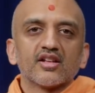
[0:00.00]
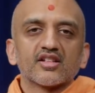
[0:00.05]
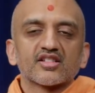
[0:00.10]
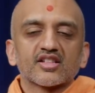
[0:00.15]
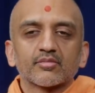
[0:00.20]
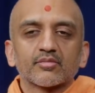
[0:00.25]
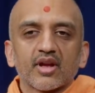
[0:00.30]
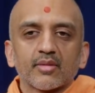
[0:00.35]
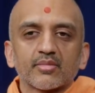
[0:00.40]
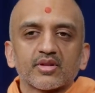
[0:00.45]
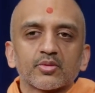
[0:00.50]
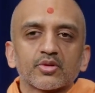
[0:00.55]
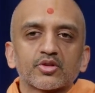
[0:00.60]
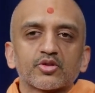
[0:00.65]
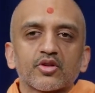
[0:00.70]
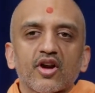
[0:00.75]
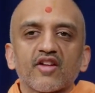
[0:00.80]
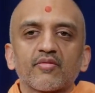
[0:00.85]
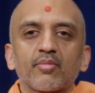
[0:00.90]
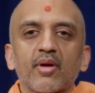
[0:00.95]
Sometimes he would
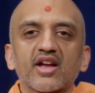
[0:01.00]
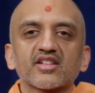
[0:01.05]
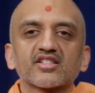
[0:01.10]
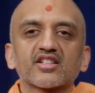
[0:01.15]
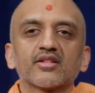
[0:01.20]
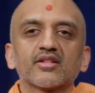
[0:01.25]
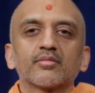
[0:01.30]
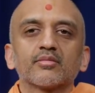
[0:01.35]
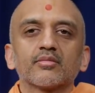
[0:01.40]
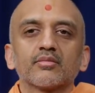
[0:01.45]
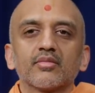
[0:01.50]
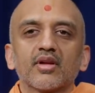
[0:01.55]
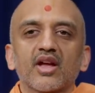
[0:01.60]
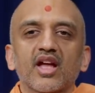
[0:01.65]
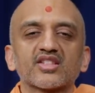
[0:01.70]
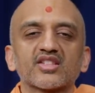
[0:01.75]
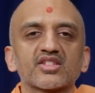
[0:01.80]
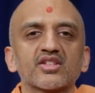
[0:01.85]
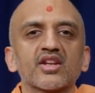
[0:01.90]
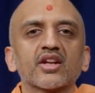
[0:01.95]
drive past him
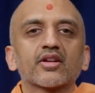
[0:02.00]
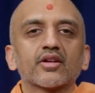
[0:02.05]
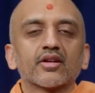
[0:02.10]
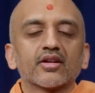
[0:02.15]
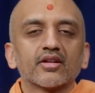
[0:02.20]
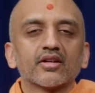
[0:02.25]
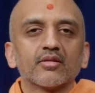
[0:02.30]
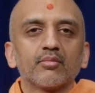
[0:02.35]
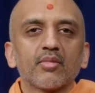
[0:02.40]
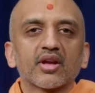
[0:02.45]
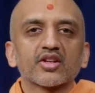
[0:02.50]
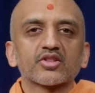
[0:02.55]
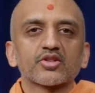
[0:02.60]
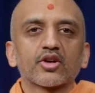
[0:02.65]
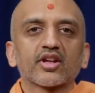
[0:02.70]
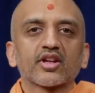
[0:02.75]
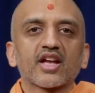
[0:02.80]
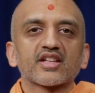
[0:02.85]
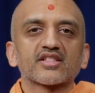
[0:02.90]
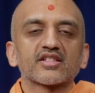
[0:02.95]
and snicker, make a
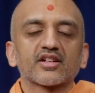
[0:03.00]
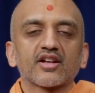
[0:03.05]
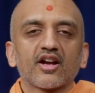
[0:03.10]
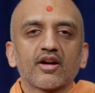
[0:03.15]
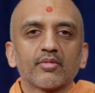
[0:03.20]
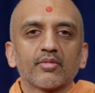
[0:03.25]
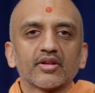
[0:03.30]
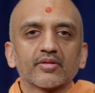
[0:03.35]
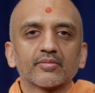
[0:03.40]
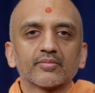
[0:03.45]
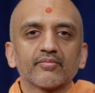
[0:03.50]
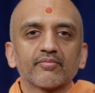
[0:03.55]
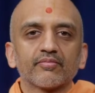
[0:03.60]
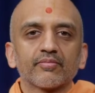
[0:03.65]
sarcastic comment.